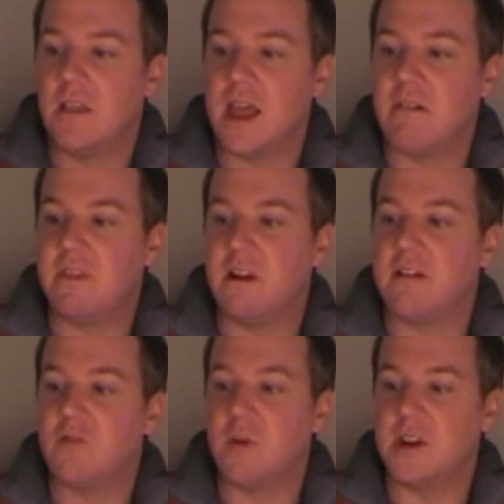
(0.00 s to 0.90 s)
They have
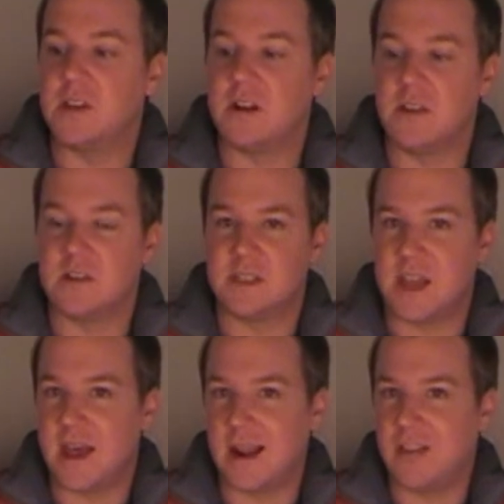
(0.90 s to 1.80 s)
their information on this
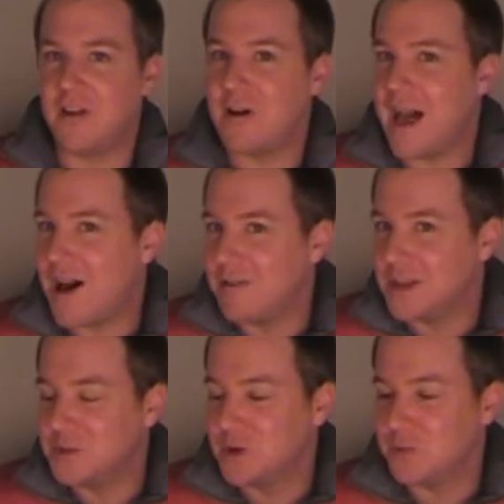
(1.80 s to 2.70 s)
tag. I thought, how
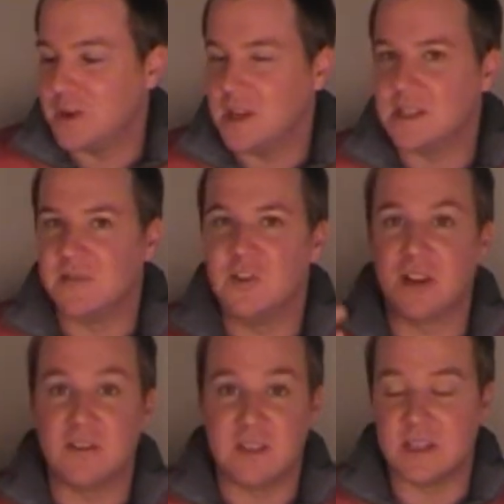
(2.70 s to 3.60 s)
nice would it be is if you're
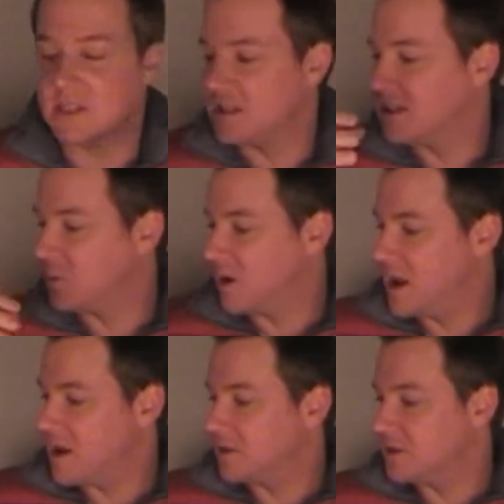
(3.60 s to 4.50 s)
giving this to someone
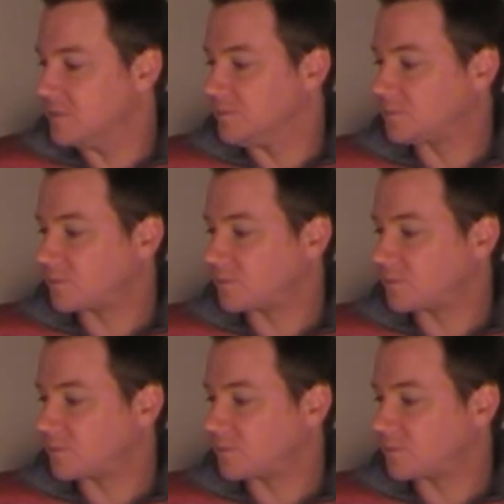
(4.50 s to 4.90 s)
else,